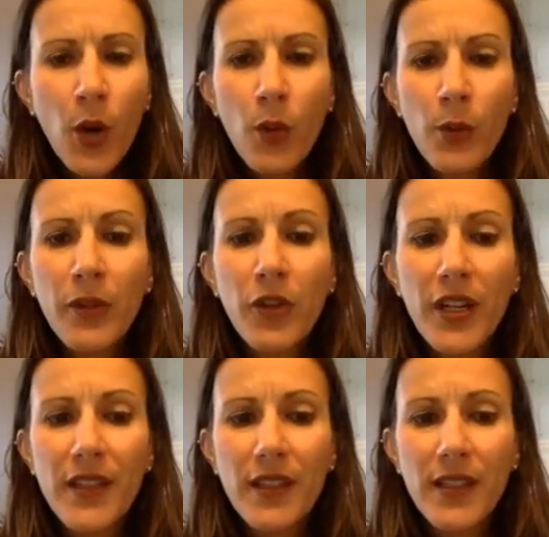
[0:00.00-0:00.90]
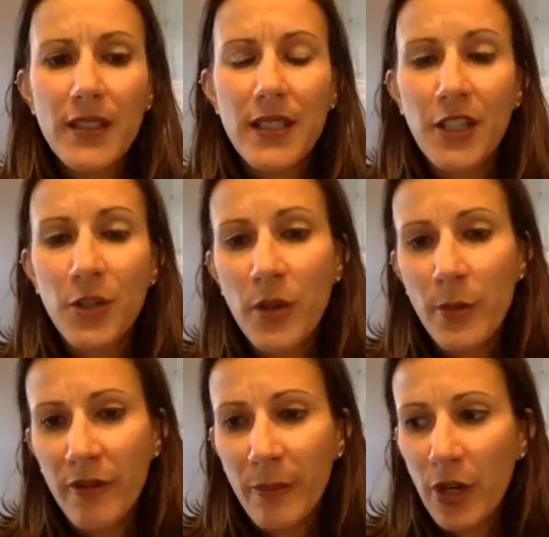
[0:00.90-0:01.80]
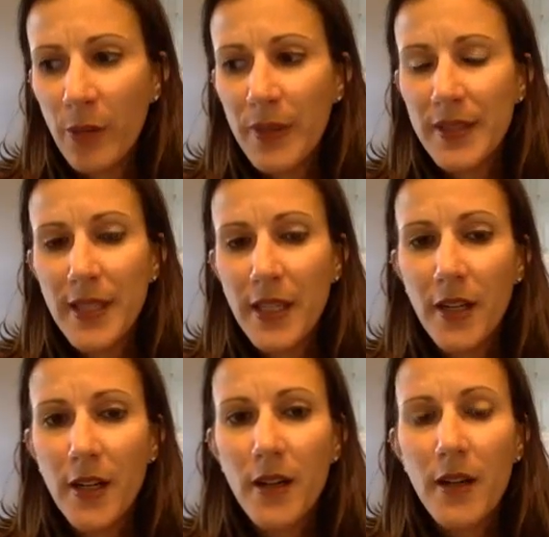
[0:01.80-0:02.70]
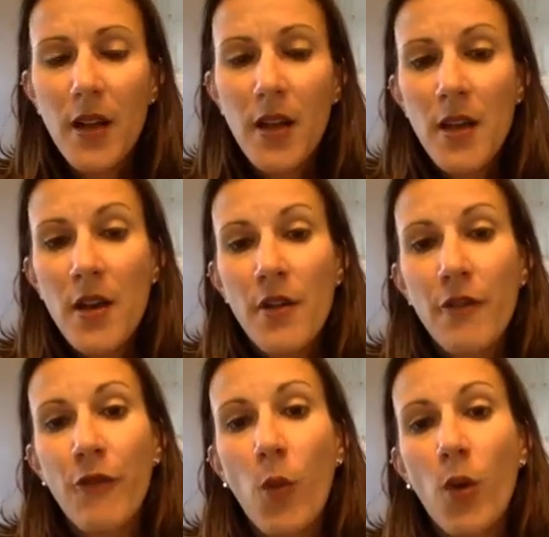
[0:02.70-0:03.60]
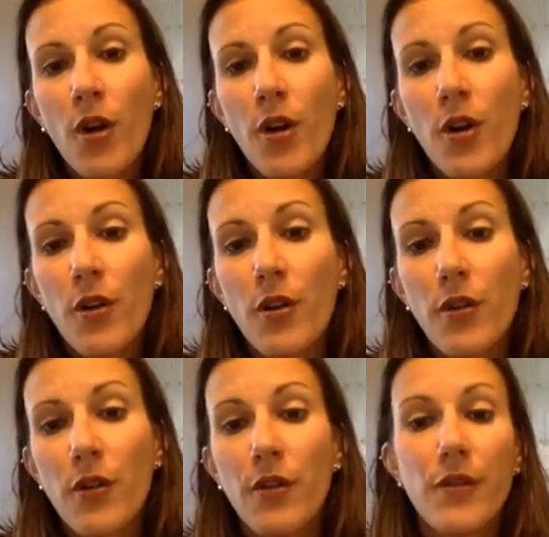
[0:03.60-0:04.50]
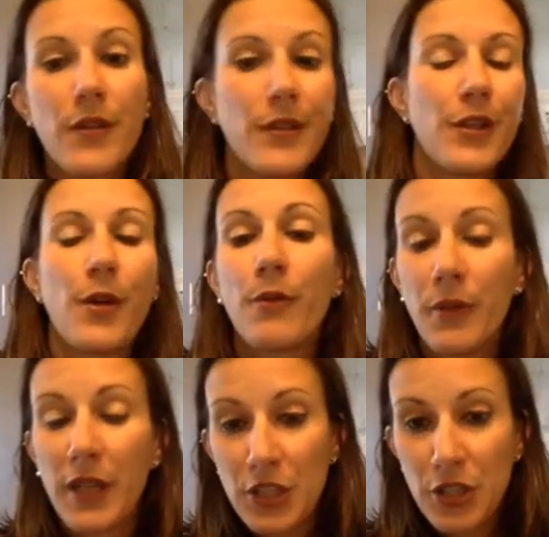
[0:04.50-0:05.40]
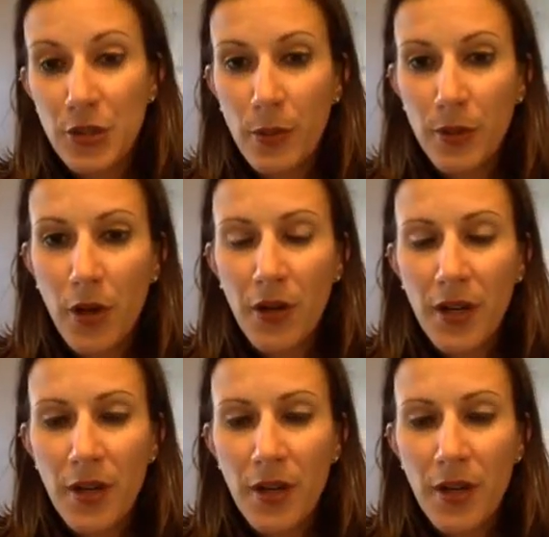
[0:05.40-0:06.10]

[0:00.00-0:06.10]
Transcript: When we look at the continuum of purpose here for, in relation to what we're talking